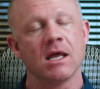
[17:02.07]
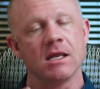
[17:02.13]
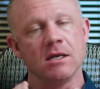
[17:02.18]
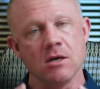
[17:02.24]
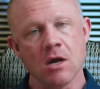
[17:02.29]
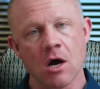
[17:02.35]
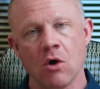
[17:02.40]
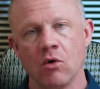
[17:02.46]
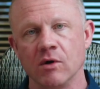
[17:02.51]

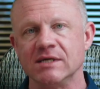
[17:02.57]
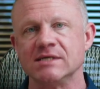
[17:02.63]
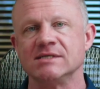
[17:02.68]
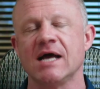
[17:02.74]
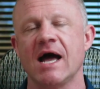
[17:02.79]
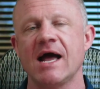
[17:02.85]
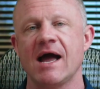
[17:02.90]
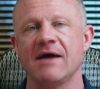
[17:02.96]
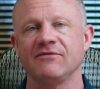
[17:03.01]
No, it does
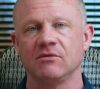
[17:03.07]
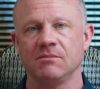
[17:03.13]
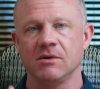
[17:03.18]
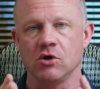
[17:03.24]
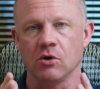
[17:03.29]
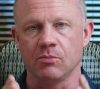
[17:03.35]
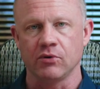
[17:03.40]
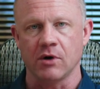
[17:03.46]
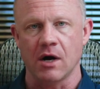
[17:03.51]
not have to be
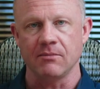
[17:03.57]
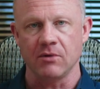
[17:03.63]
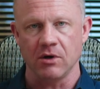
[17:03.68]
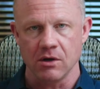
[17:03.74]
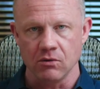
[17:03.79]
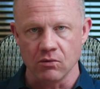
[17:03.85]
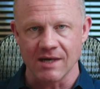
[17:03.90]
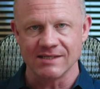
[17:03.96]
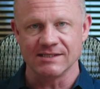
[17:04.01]
your
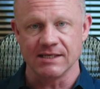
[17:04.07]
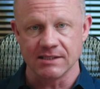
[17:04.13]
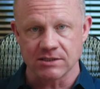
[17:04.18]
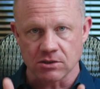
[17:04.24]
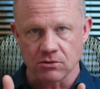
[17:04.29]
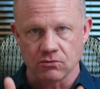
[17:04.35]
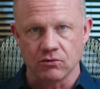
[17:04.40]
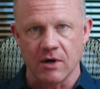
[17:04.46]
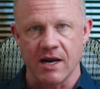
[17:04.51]
primary
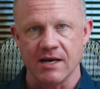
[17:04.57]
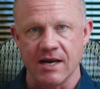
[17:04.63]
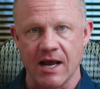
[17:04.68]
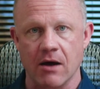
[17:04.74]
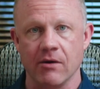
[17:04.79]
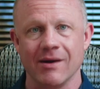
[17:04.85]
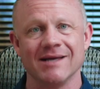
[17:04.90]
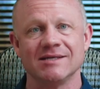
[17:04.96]
residence right now.